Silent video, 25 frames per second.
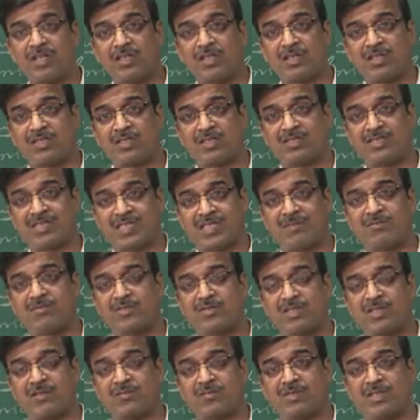the same
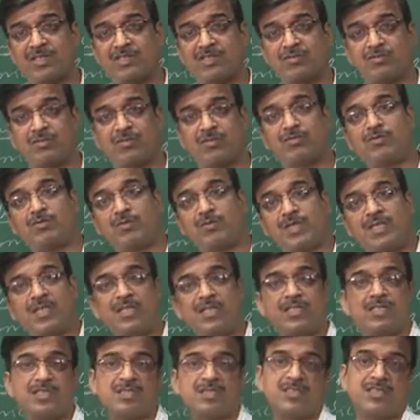sort of things going to be
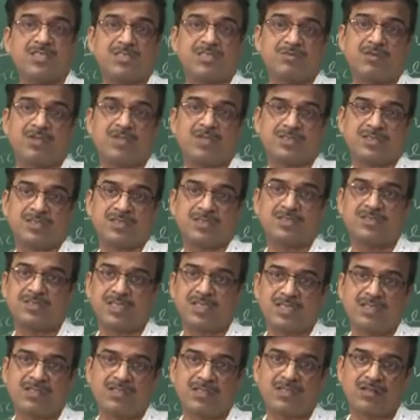disbursed
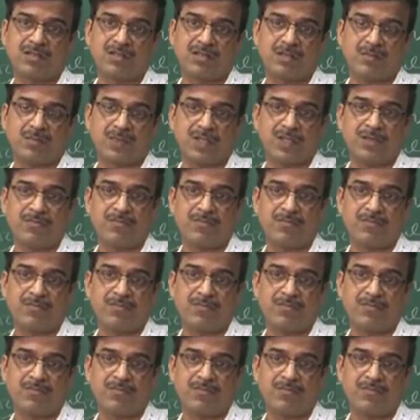inside the economy.